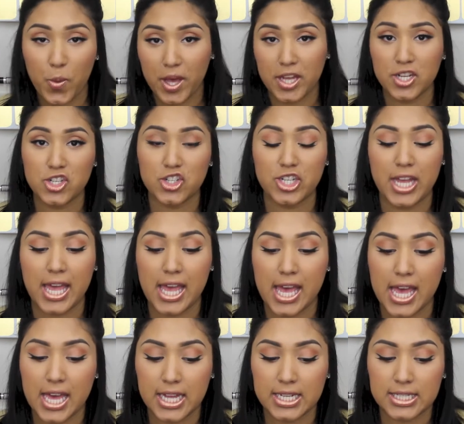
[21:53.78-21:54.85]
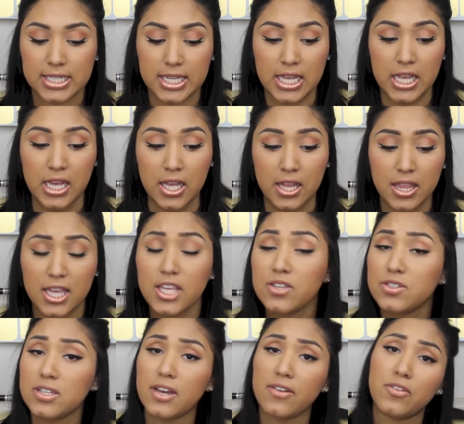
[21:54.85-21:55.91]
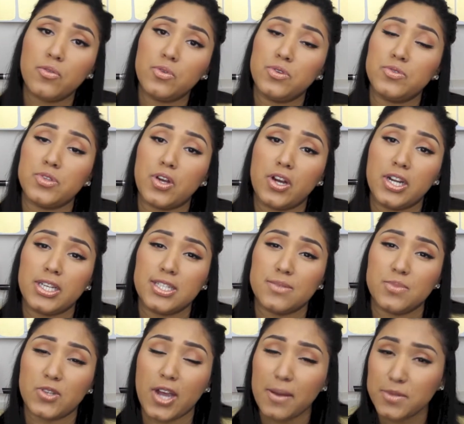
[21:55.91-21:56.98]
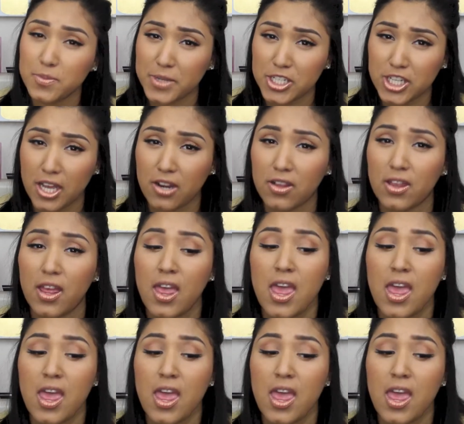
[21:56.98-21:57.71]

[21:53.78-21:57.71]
much and Thank you to everyone who's already subscribed to my channel.